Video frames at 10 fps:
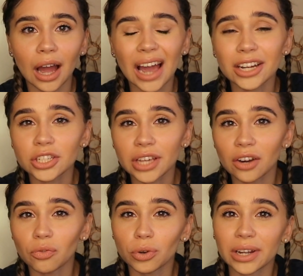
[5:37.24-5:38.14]
I just
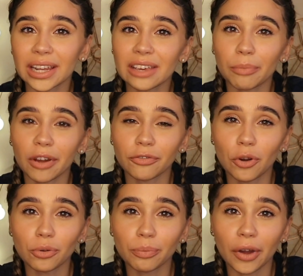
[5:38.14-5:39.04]
kind of want to leave my
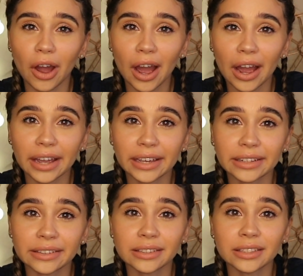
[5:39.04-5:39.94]
phone
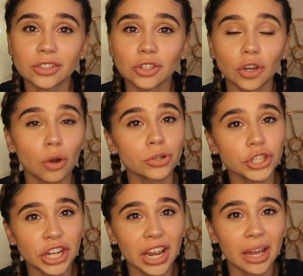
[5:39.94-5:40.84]
behind to go
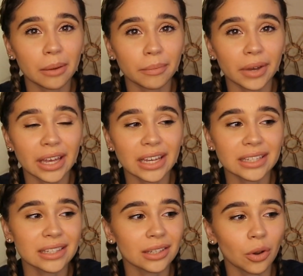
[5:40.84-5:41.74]
gym.
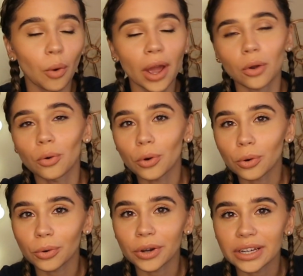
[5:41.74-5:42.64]
It's quite
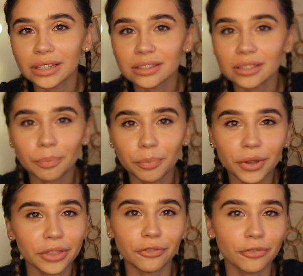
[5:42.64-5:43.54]
awkward to
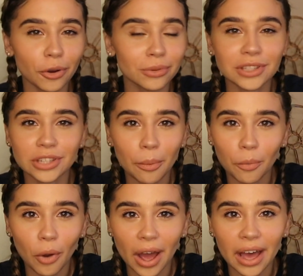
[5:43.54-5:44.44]
put the phone
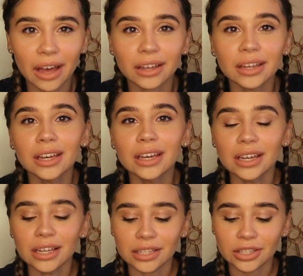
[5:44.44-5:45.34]
somewhere,
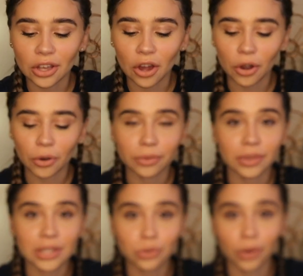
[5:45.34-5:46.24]
so
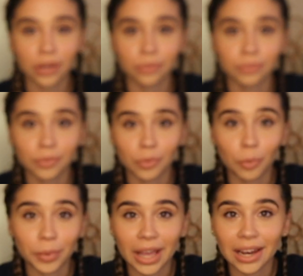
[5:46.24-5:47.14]
this one will
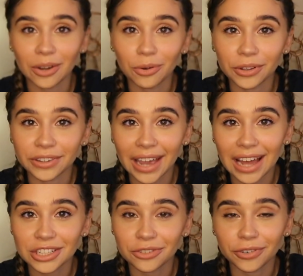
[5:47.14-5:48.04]
be a little good
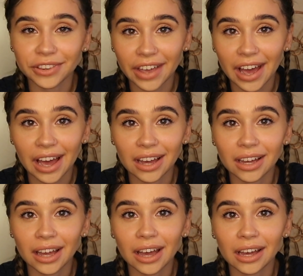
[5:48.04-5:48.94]
gadget for that.
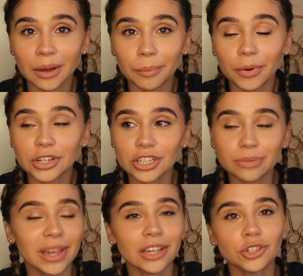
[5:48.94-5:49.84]
But just
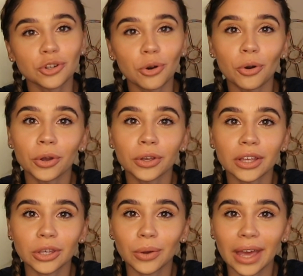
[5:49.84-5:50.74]
make sure
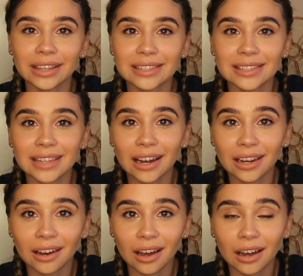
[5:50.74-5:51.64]
you get the
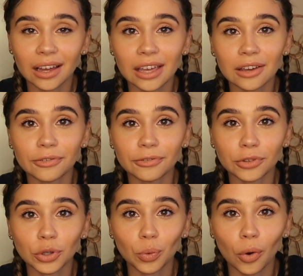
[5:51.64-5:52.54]
cellular
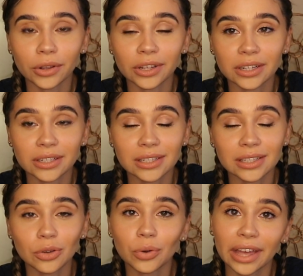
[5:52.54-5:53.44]
if you want to
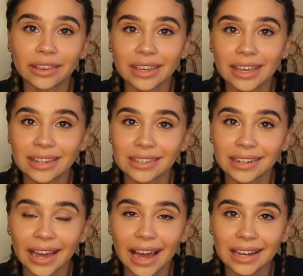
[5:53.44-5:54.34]
still get the
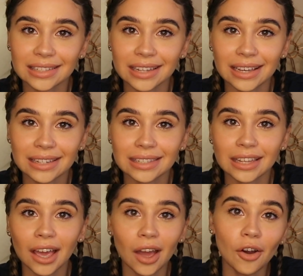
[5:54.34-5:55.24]
internet access
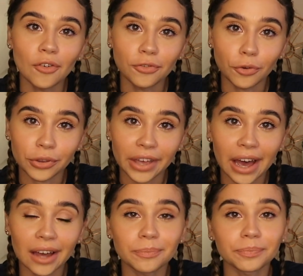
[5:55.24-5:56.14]
for
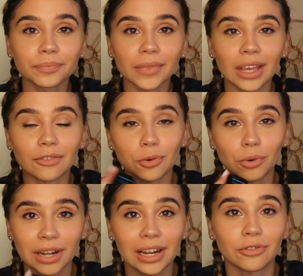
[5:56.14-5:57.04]
that, if you
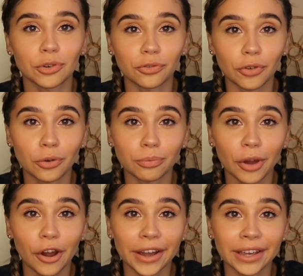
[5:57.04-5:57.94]
want to leave your phone
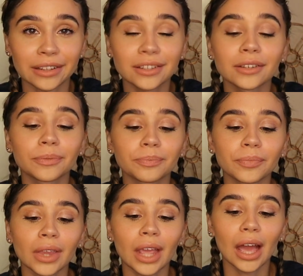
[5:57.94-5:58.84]
behind.
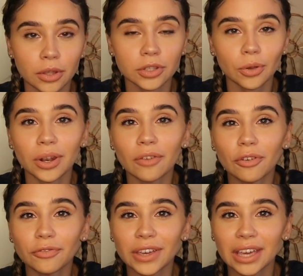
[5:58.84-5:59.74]
So
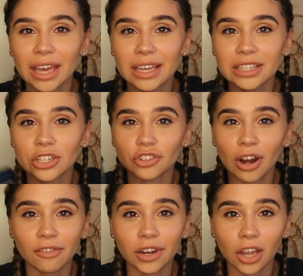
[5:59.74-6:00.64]
another thing is
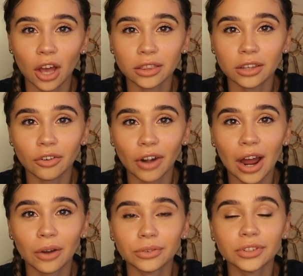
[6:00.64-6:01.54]
traveling
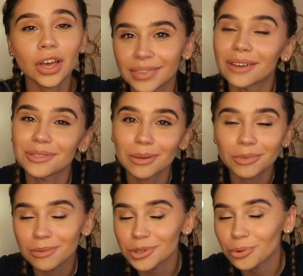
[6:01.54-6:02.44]
underground. Now
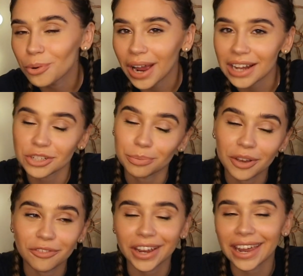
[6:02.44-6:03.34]
sometimes you will catch a bit of a